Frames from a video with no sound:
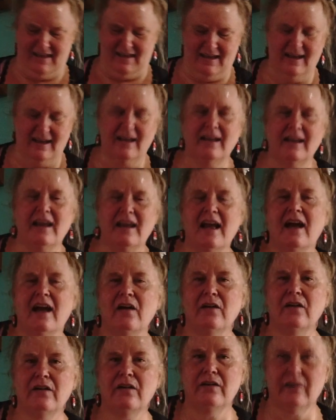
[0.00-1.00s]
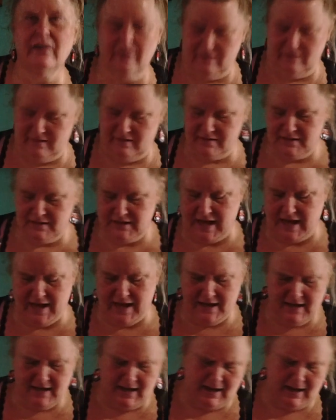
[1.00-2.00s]
more. Now, the
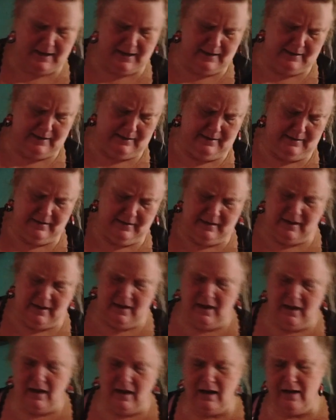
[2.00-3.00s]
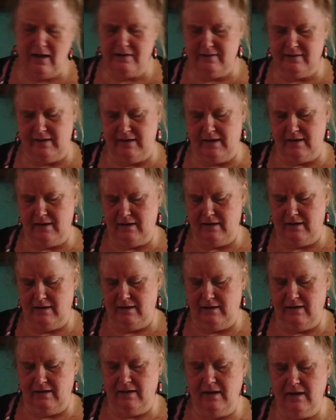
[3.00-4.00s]
shaking I think,
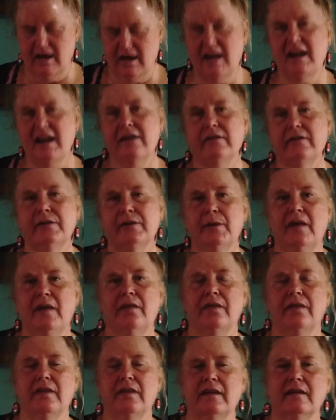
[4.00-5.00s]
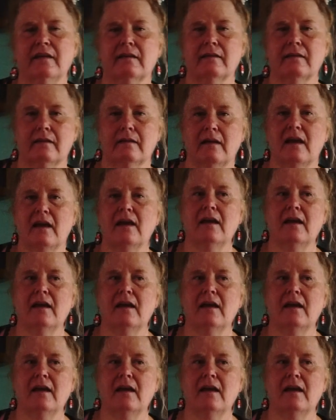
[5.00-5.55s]
and everyone thinks,